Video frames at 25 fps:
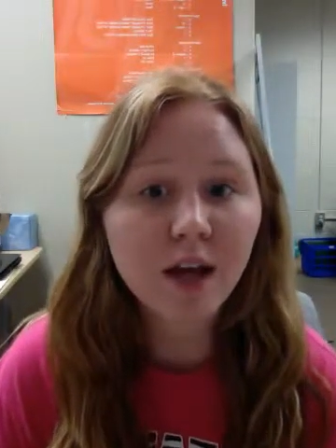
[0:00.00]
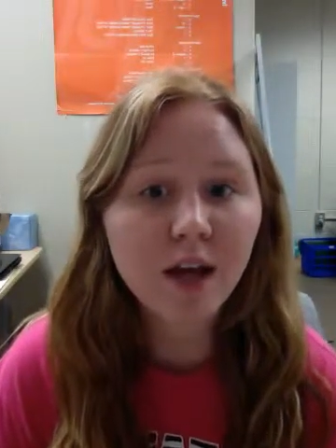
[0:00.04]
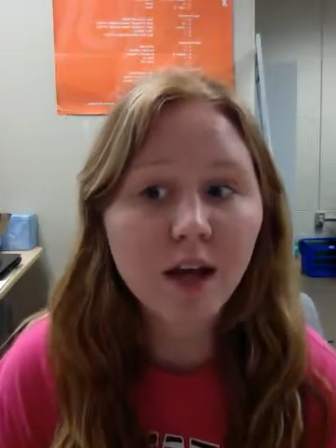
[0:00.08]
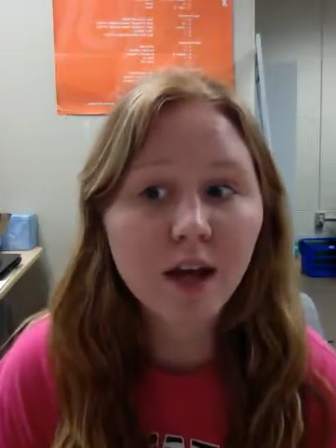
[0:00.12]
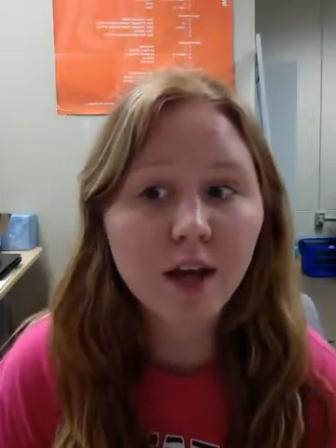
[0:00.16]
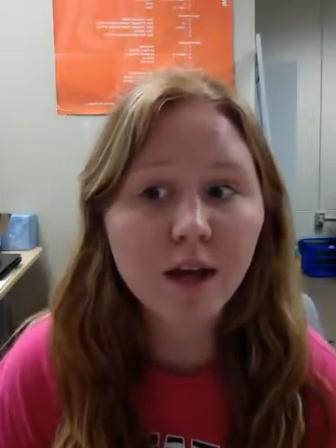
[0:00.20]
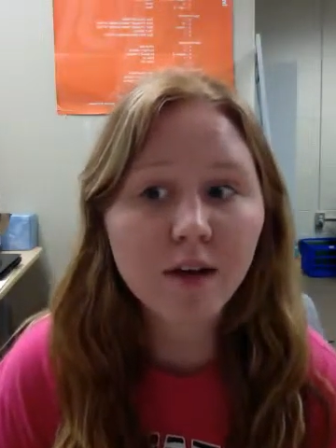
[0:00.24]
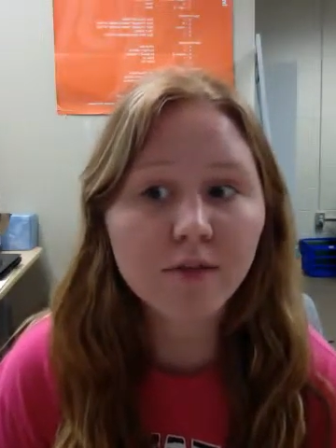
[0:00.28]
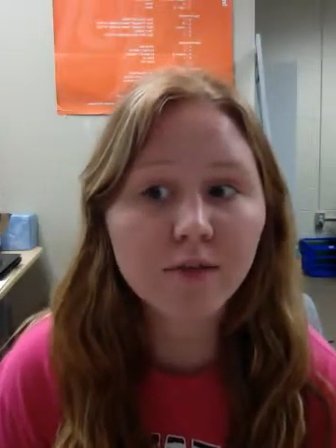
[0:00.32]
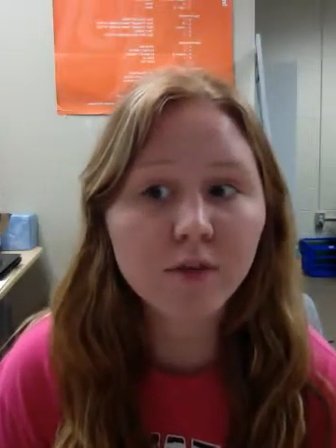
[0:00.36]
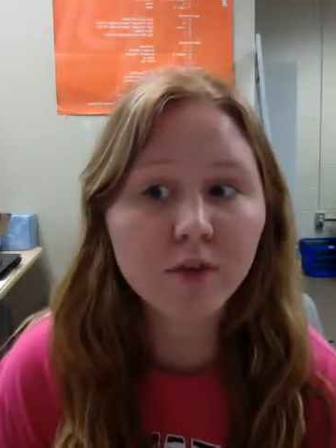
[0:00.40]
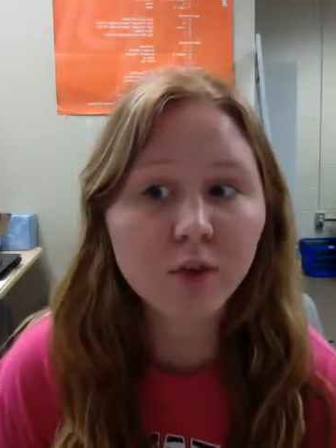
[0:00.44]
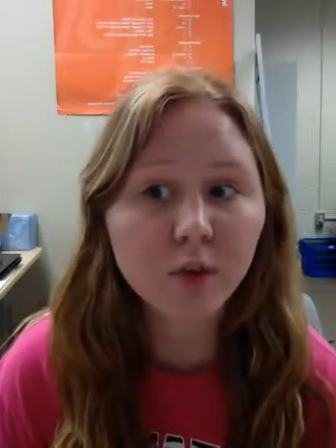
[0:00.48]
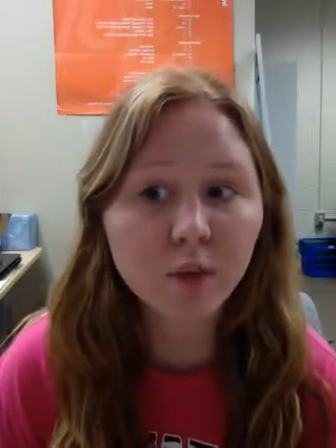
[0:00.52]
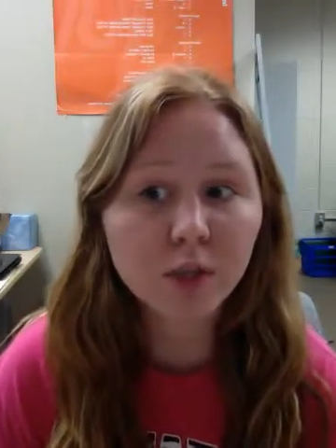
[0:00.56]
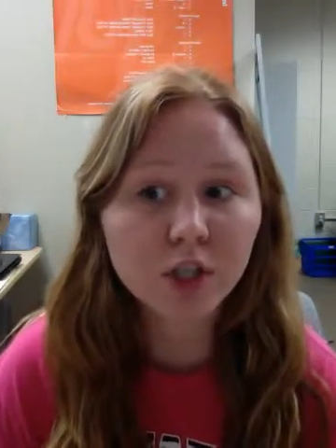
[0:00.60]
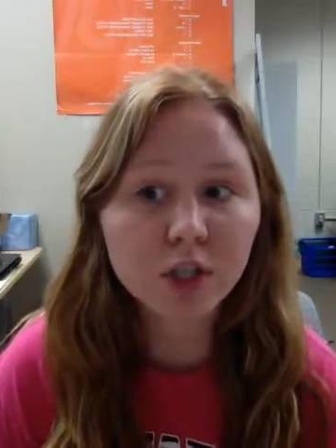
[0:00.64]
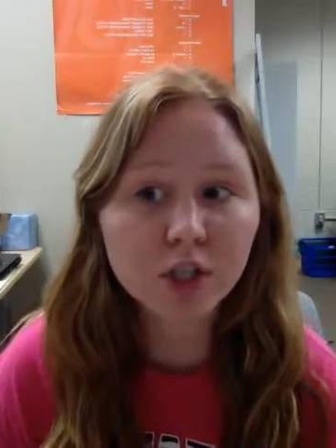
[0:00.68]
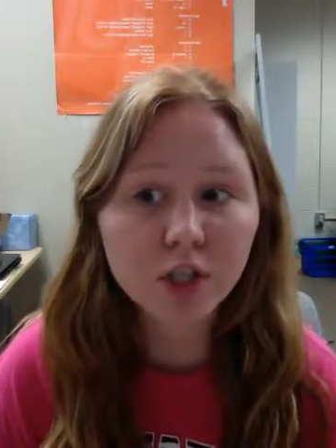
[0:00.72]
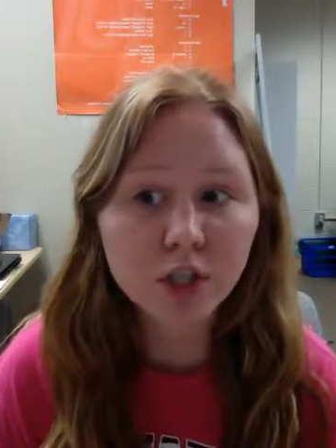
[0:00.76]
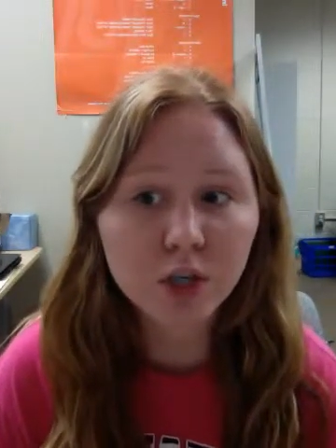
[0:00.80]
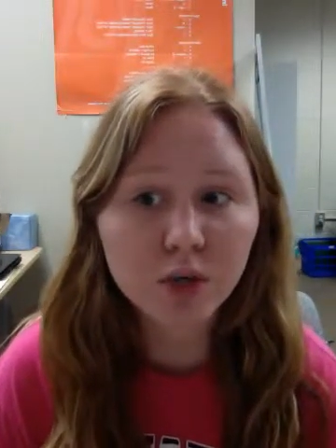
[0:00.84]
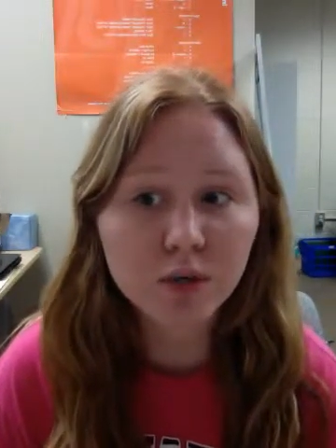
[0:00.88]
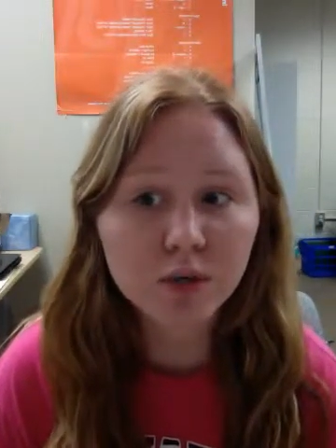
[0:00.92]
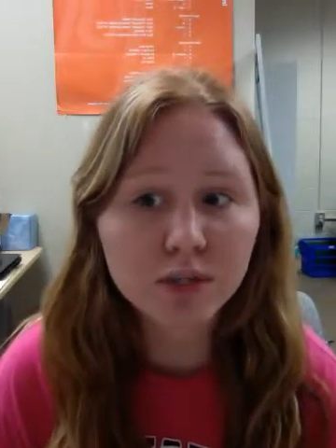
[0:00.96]
of your
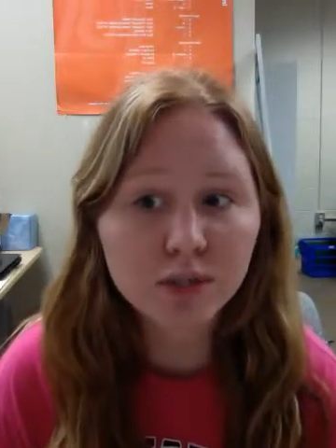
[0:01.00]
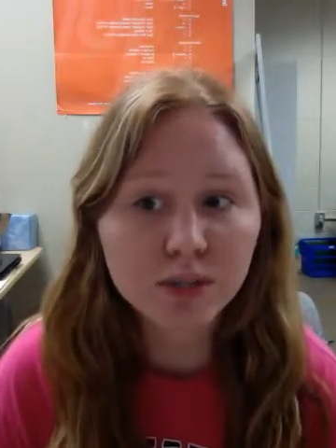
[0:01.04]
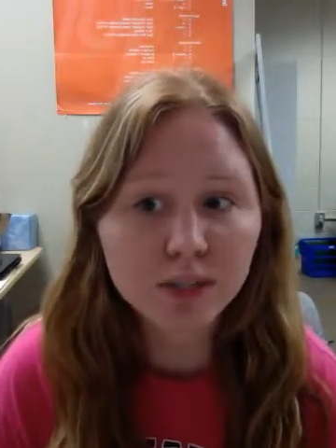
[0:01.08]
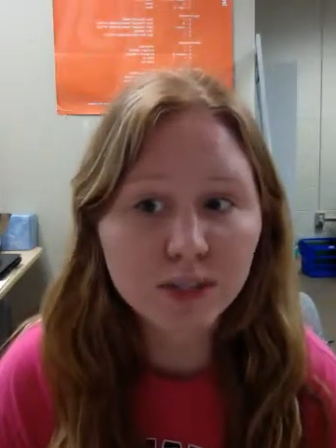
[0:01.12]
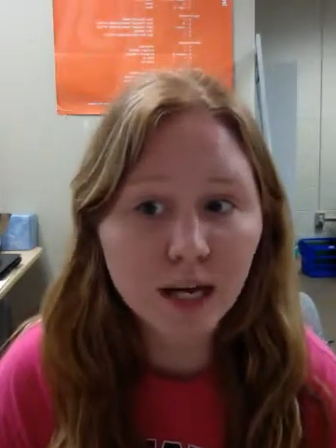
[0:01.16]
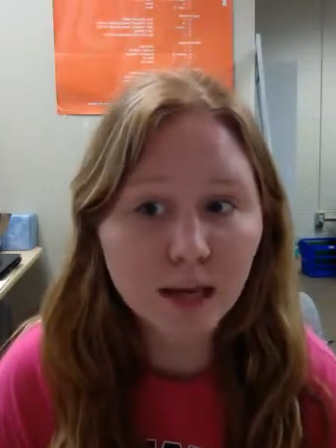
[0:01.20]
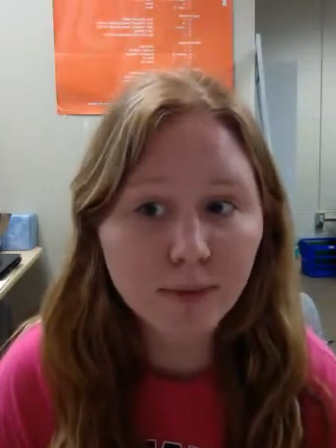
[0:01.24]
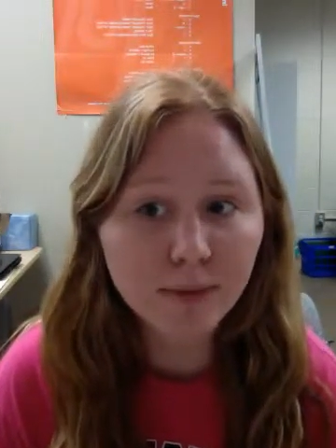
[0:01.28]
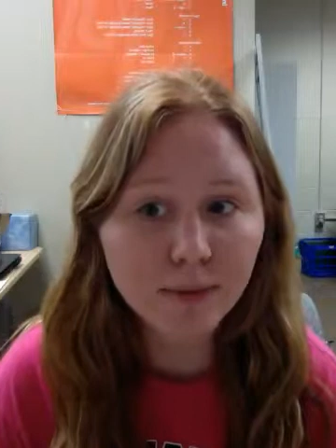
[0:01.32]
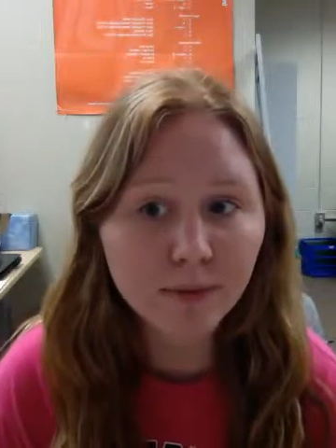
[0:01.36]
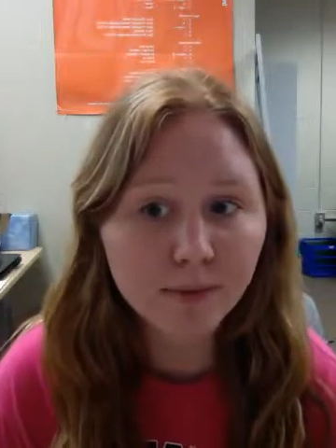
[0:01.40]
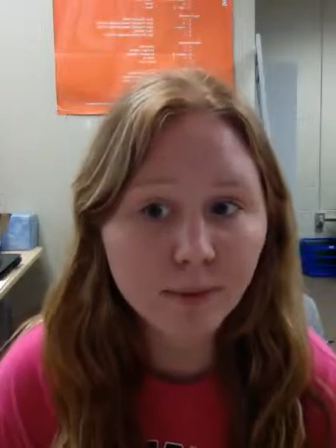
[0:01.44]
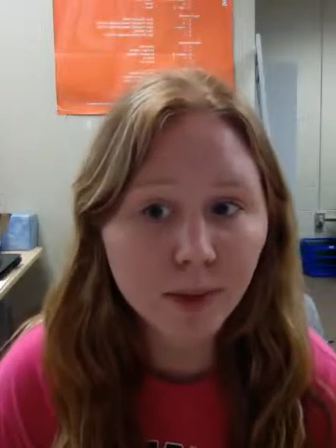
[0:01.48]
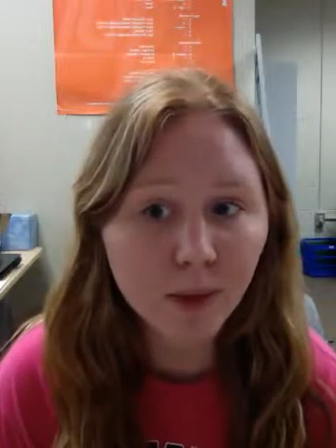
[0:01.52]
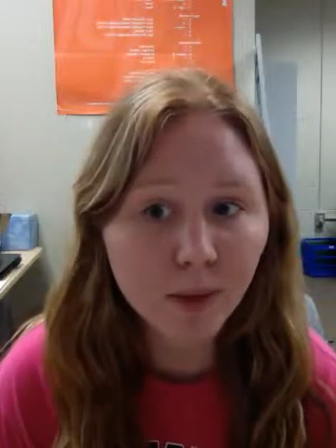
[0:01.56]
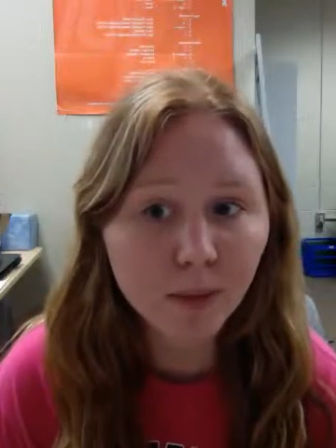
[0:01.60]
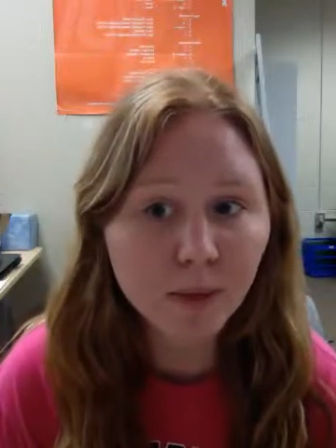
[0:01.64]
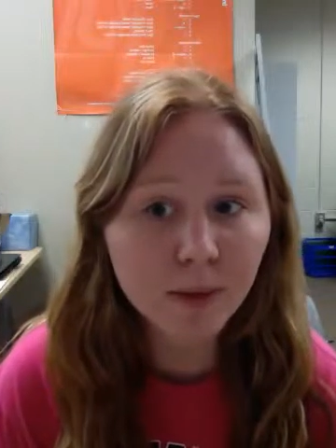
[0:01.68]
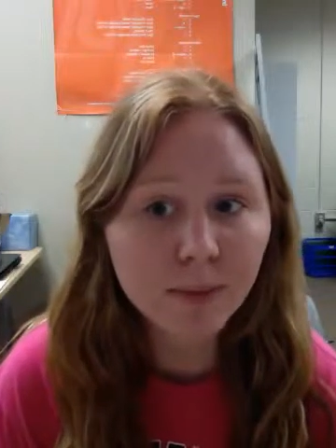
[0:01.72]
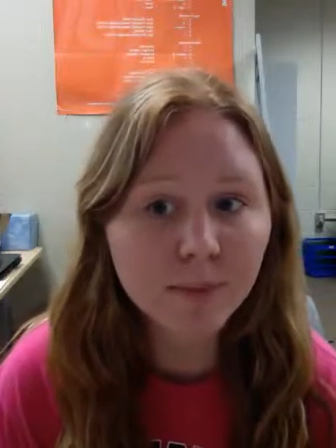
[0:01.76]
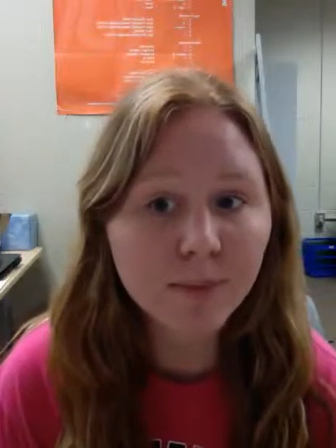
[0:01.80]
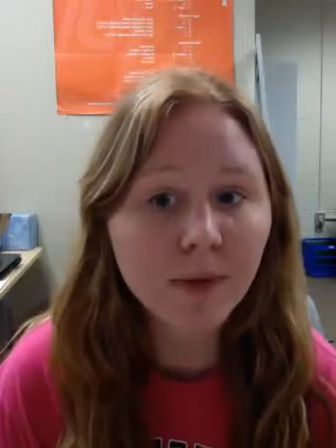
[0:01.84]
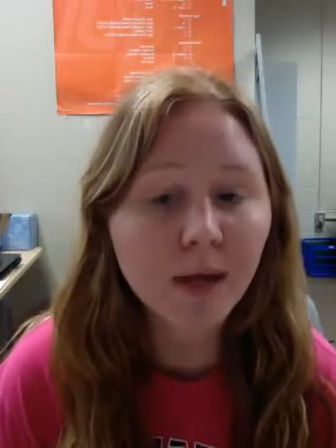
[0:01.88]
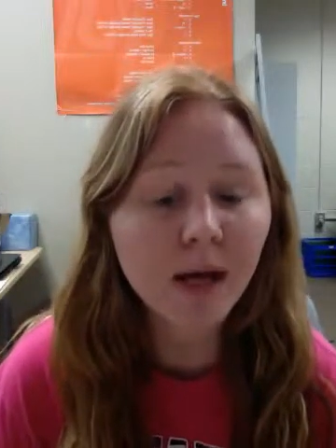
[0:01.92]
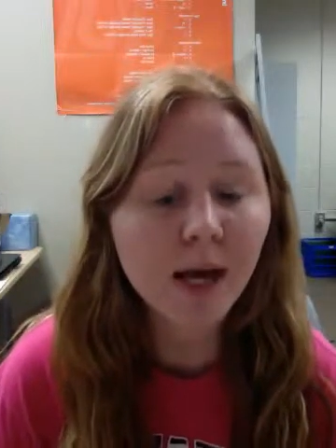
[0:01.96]
chosen type of
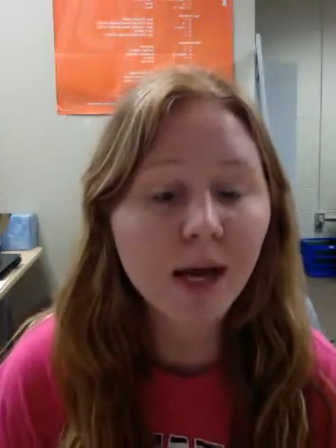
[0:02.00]
poem,